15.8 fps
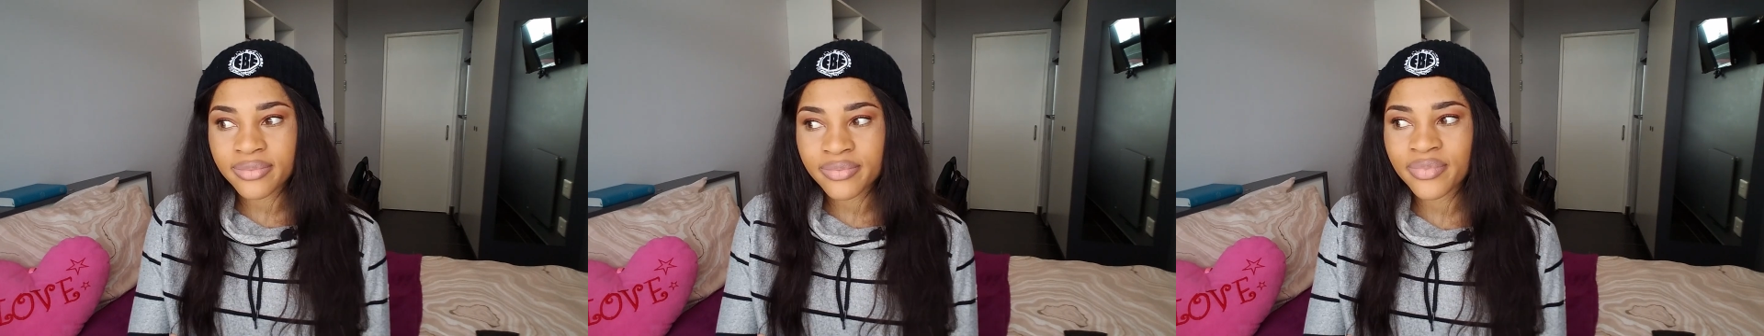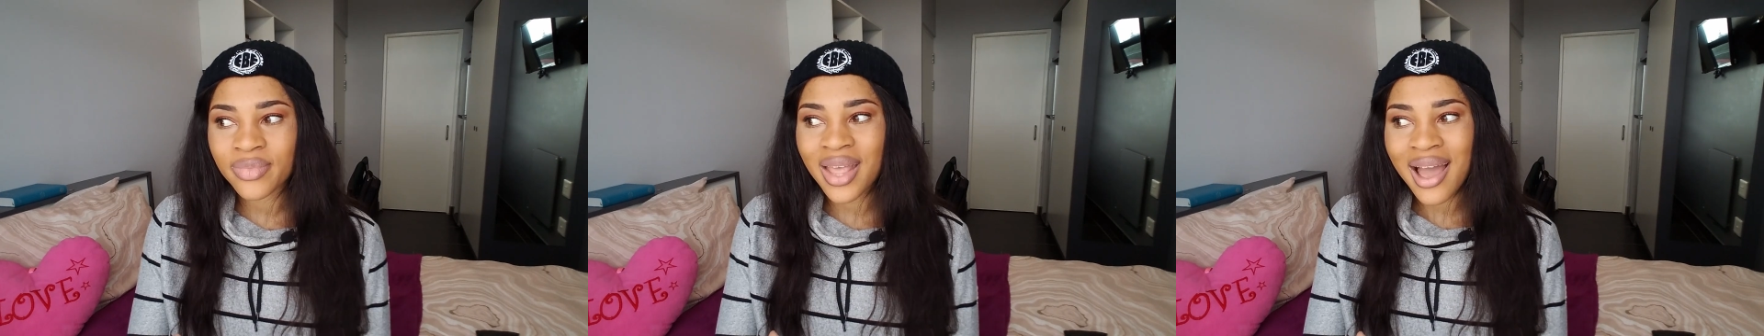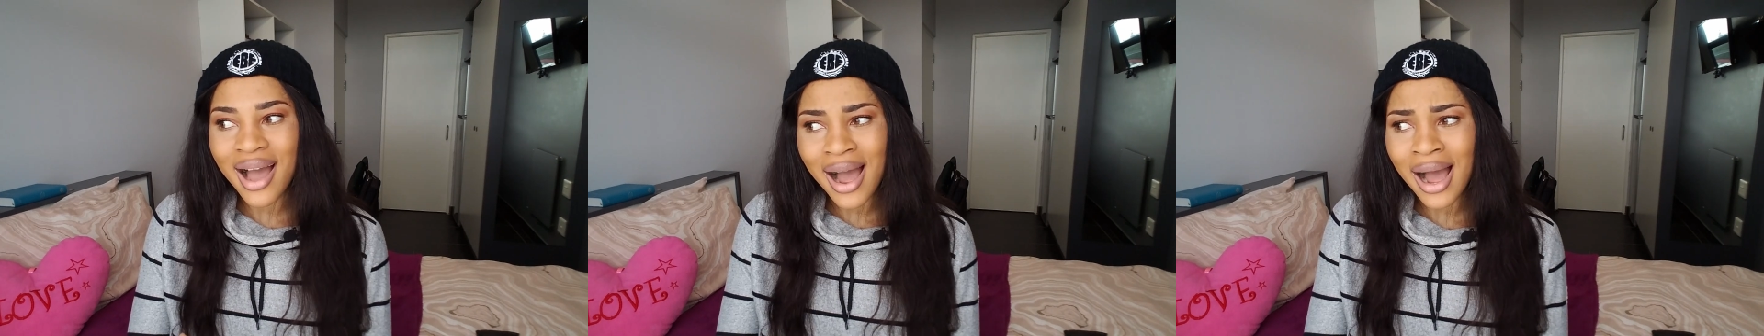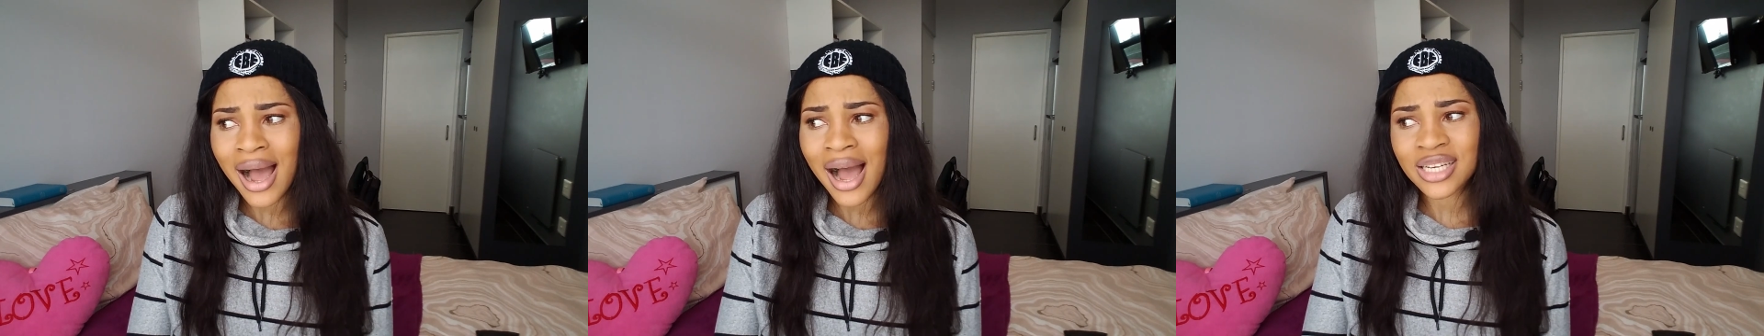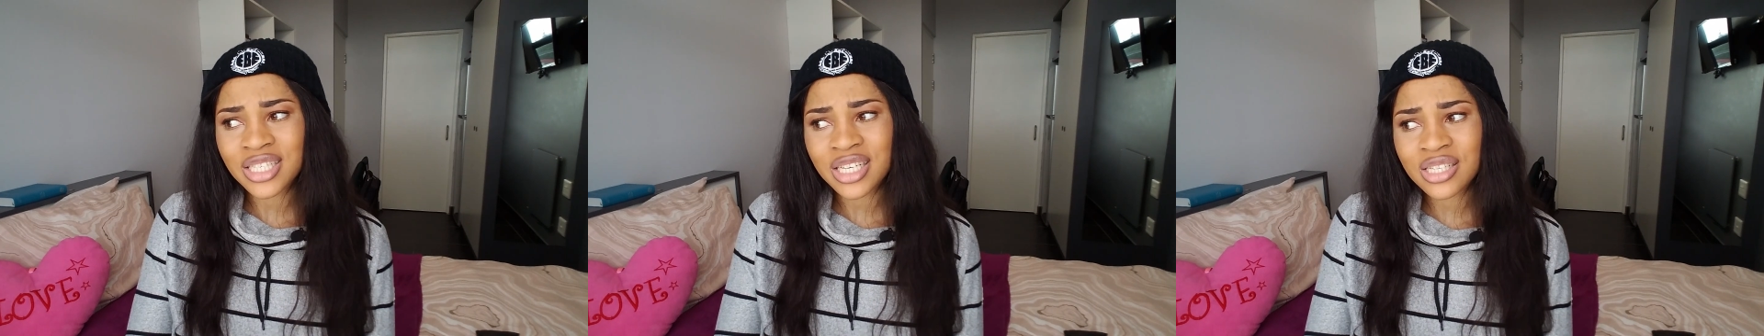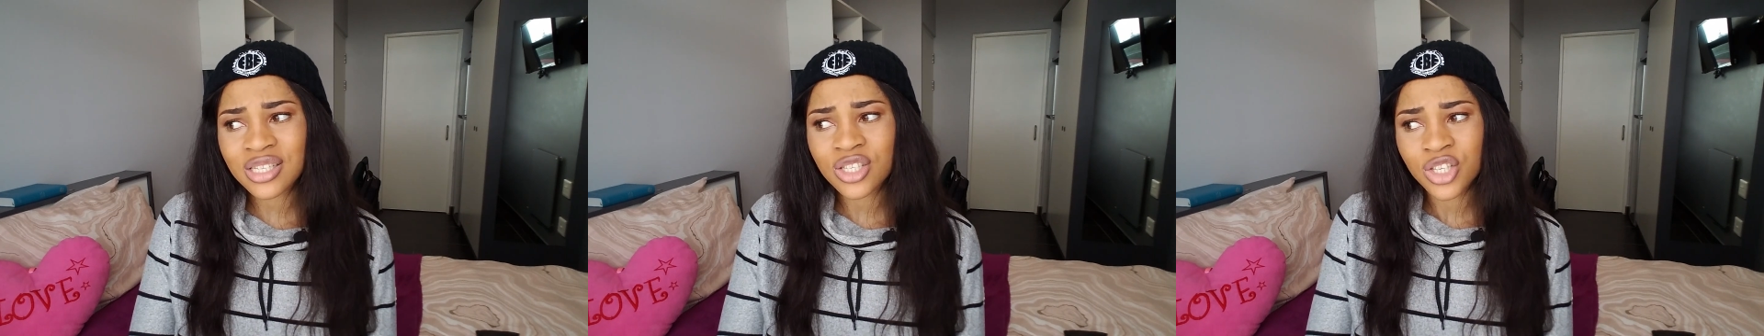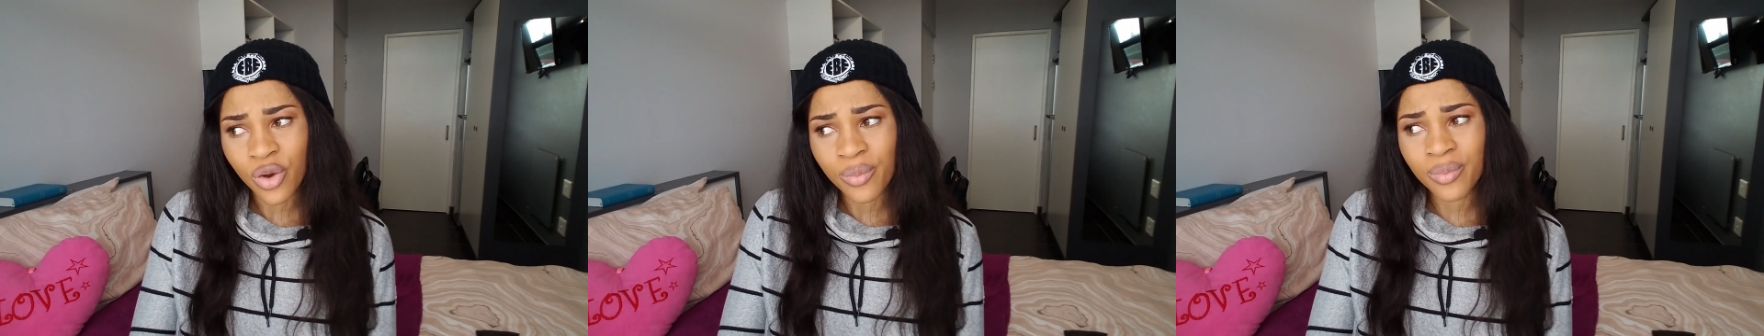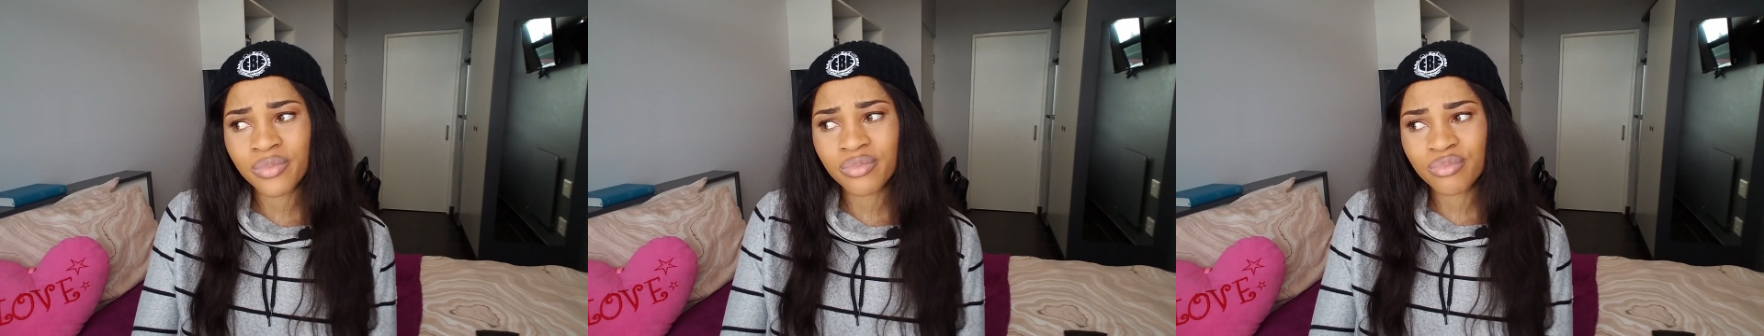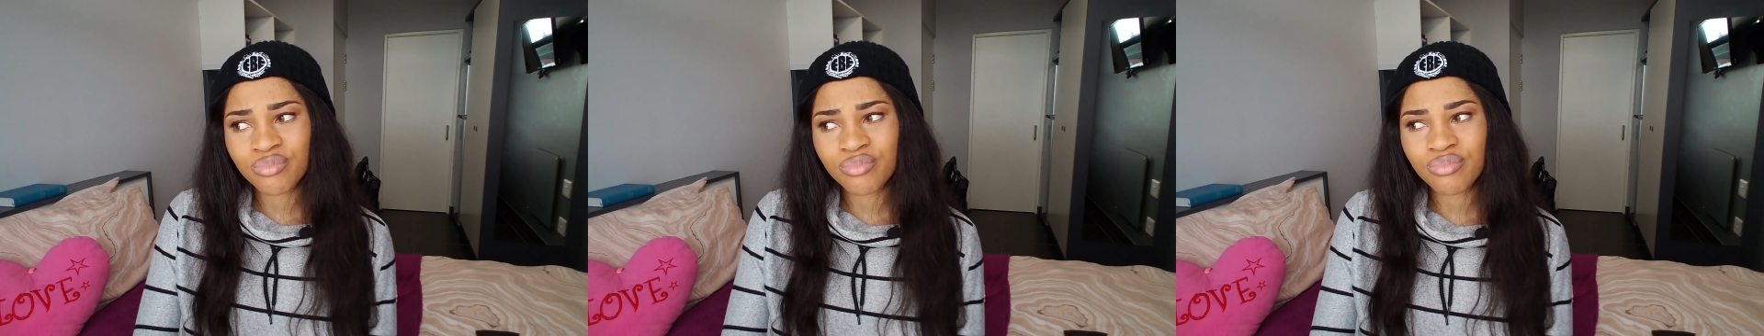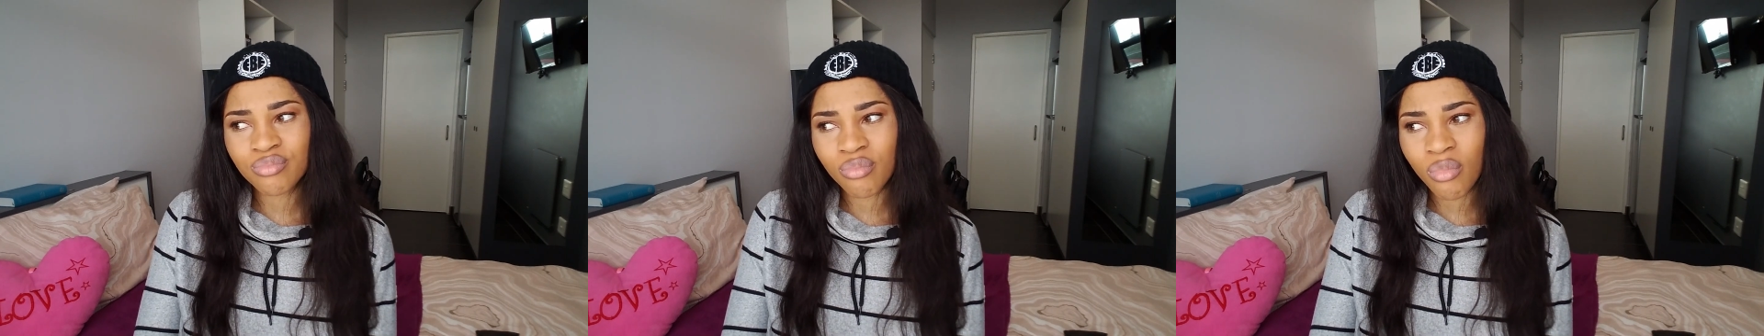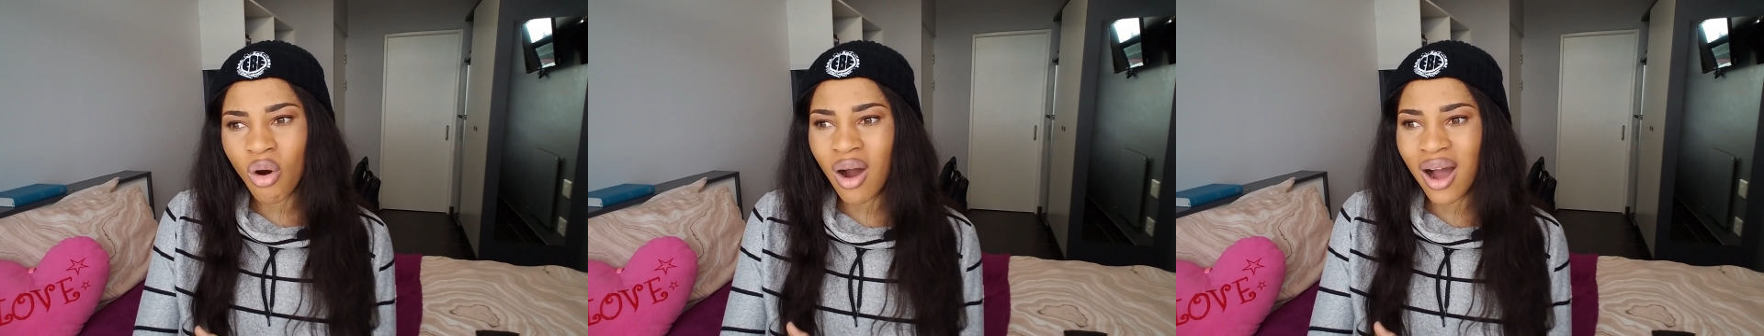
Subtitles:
There are actually some more